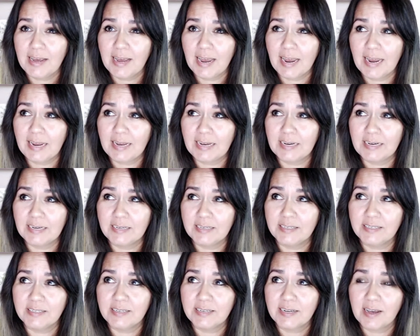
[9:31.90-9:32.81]

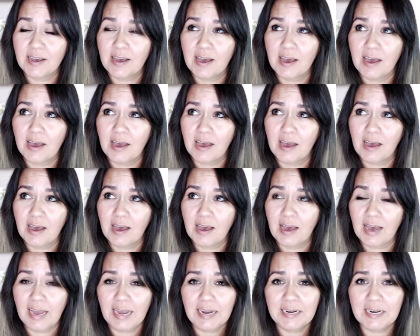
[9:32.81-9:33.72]
And
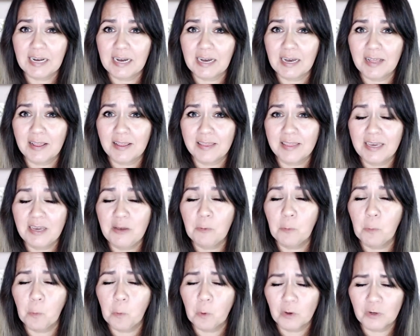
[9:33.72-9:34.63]
I got the
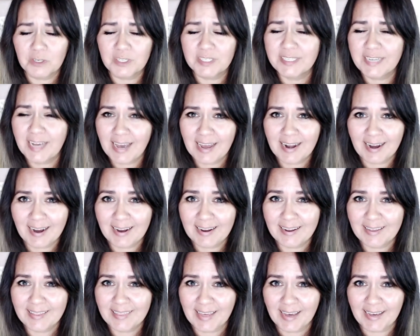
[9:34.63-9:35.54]
worst headache
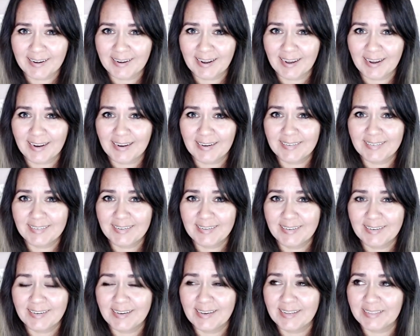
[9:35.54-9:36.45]
that night.
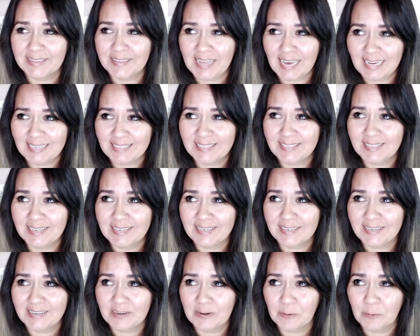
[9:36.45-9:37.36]
It
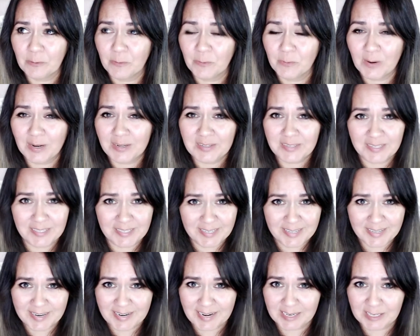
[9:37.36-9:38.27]
lasted well into
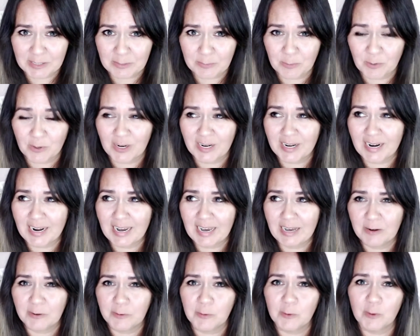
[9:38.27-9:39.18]
the next morning. I
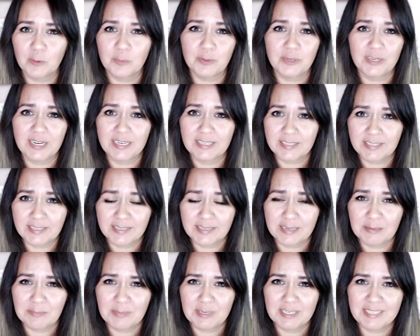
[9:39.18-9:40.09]
had a horrible night's
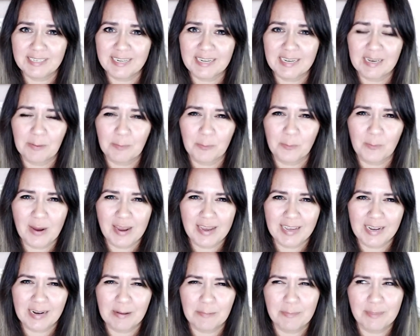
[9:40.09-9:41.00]
sleep because I kept
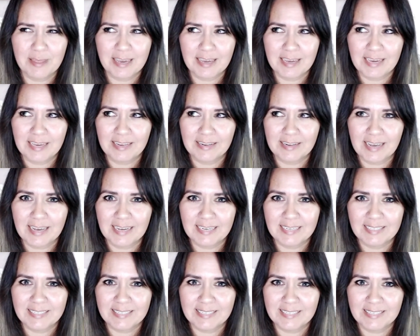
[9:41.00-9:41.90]
waking up thinking, like,
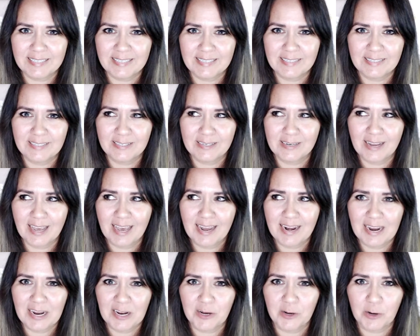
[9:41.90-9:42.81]
is this
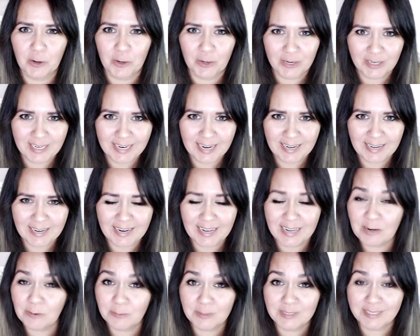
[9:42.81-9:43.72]
headache gone yet? And
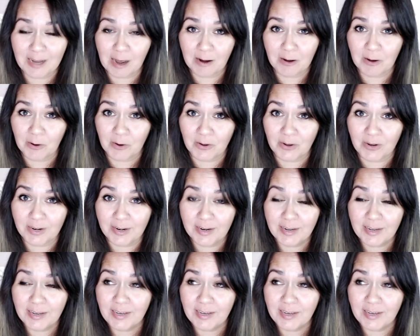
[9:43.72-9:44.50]
it was not gone.